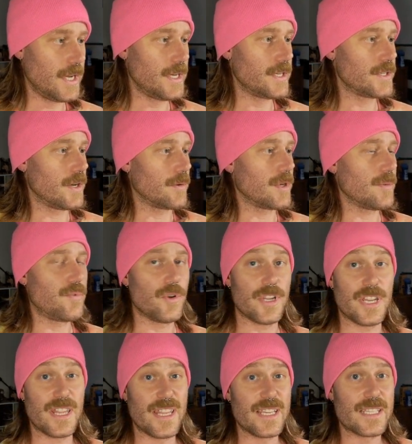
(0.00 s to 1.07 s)
So I'm gonna
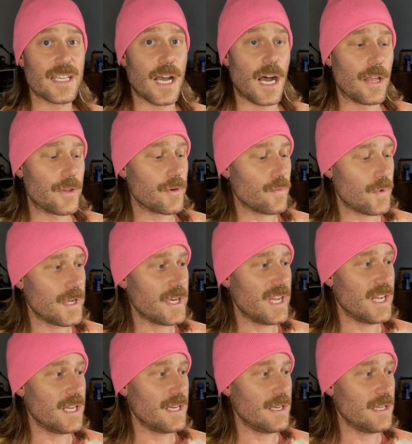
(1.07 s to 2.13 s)
put this other one
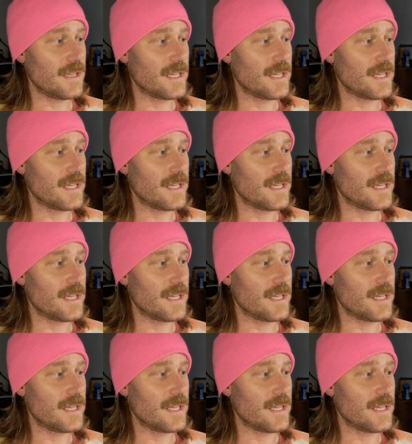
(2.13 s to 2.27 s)
in